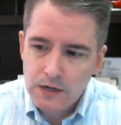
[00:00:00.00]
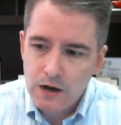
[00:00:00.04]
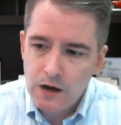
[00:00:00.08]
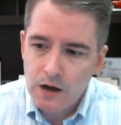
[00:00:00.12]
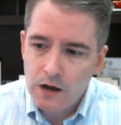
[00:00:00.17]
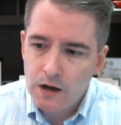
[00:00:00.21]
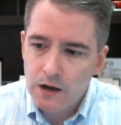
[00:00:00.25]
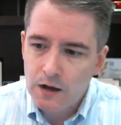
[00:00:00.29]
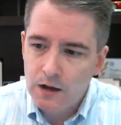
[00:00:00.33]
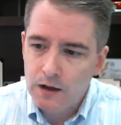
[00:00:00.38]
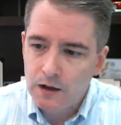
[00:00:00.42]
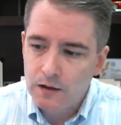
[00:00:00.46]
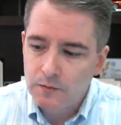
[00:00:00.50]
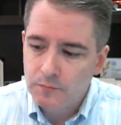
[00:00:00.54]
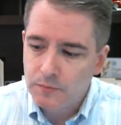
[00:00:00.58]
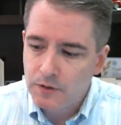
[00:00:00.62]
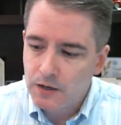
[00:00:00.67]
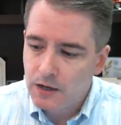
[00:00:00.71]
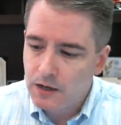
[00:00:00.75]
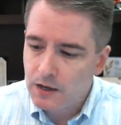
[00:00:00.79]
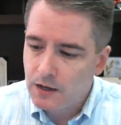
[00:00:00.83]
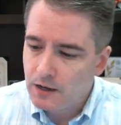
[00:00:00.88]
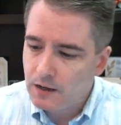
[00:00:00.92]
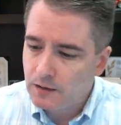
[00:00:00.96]

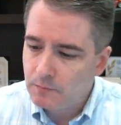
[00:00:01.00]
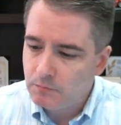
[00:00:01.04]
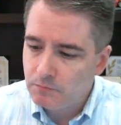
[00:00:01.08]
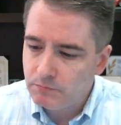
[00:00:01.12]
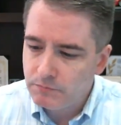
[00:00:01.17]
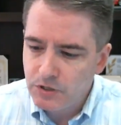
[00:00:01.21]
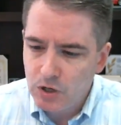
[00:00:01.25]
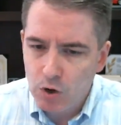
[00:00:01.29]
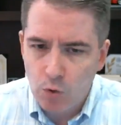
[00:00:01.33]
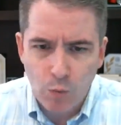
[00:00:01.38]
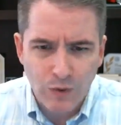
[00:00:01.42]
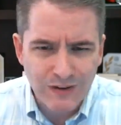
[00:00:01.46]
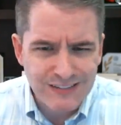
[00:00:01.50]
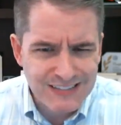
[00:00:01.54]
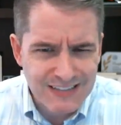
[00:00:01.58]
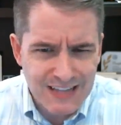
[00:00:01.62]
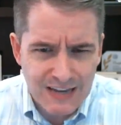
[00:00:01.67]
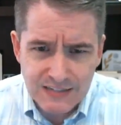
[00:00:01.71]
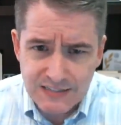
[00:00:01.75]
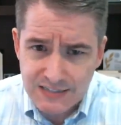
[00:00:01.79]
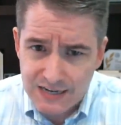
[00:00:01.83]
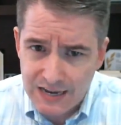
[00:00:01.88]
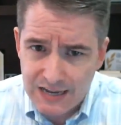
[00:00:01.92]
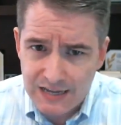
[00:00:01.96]
What did
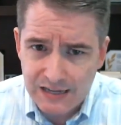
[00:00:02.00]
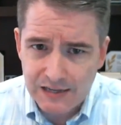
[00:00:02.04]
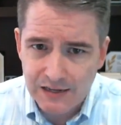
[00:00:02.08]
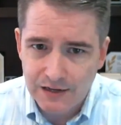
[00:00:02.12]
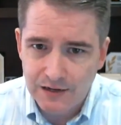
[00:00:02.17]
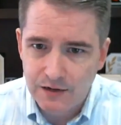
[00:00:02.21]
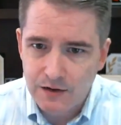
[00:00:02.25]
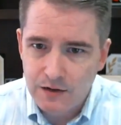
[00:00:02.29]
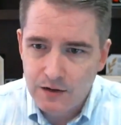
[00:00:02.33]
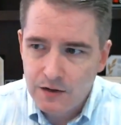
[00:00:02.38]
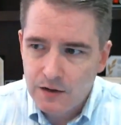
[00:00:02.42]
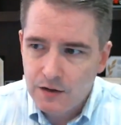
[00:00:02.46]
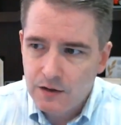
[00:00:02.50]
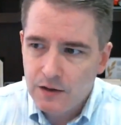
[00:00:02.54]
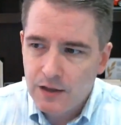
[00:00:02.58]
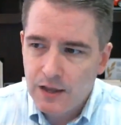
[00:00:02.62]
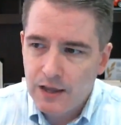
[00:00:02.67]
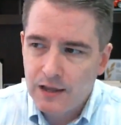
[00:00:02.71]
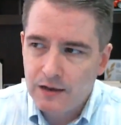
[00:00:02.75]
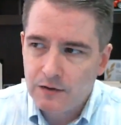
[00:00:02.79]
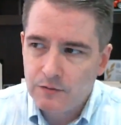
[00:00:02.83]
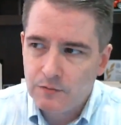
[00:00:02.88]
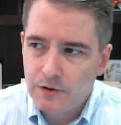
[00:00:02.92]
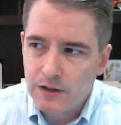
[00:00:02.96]
that take, and
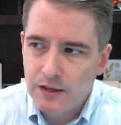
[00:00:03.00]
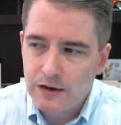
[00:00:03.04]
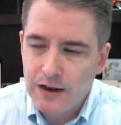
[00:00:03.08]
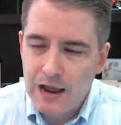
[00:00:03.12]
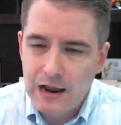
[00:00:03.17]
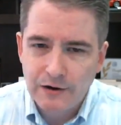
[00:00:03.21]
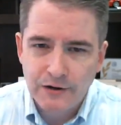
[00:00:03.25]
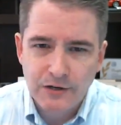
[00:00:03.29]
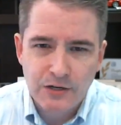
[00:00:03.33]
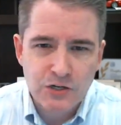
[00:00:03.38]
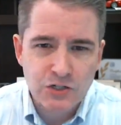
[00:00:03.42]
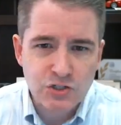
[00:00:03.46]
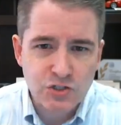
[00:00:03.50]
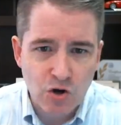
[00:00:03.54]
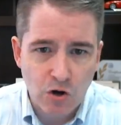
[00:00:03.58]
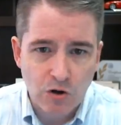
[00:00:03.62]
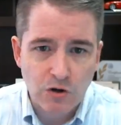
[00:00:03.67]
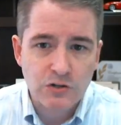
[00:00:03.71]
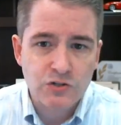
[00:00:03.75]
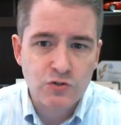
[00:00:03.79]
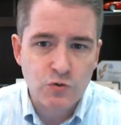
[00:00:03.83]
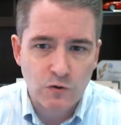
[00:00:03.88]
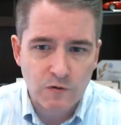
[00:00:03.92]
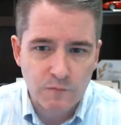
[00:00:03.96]
how did you
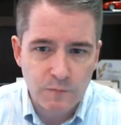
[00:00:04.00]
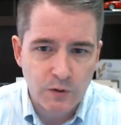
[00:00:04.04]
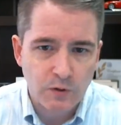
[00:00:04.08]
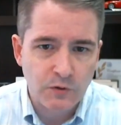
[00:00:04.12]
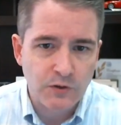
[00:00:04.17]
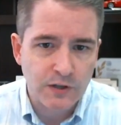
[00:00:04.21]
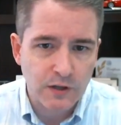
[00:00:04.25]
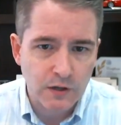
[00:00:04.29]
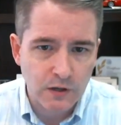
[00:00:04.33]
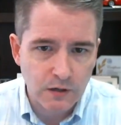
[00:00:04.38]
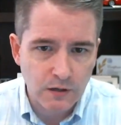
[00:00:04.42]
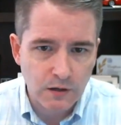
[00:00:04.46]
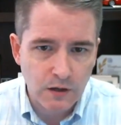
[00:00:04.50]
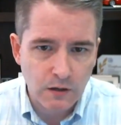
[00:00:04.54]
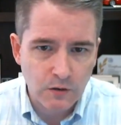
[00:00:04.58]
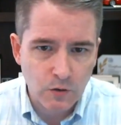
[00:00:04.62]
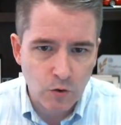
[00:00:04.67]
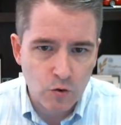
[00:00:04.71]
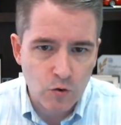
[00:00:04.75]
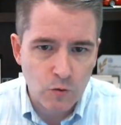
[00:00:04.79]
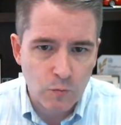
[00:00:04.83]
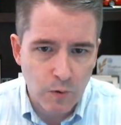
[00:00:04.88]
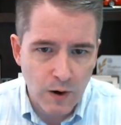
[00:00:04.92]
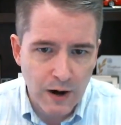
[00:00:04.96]
start sort of building a
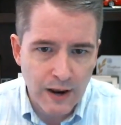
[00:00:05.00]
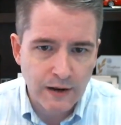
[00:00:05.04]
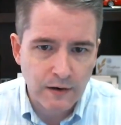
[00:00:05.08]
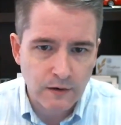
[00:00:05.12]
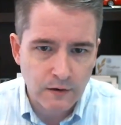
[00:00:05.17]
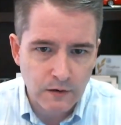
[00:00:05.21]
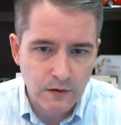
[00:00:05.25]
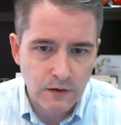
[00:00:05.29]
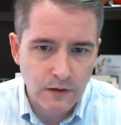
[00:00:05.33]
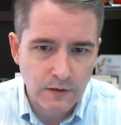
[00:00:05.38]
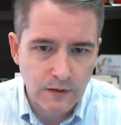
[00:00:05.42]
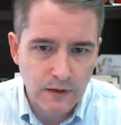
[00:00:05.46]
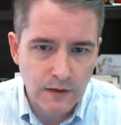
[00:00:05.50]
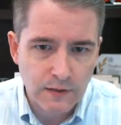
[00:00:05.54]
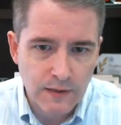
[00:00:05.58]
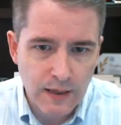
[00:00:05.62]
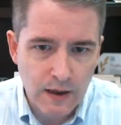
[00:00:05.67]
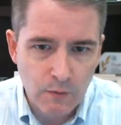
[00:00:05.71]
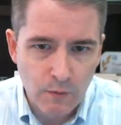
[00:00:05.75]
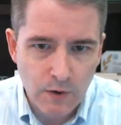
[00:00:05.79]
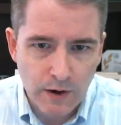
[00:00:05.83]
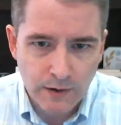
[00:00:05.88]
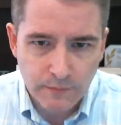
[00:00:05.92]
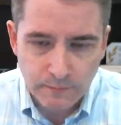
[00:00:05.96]
local brand in
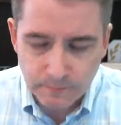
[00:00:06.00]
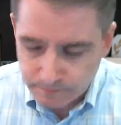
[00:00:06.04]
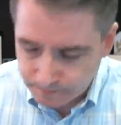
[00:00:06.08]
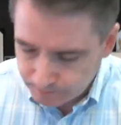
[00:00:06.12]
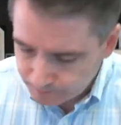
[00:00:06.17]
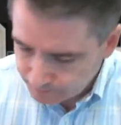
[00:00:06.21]
that way?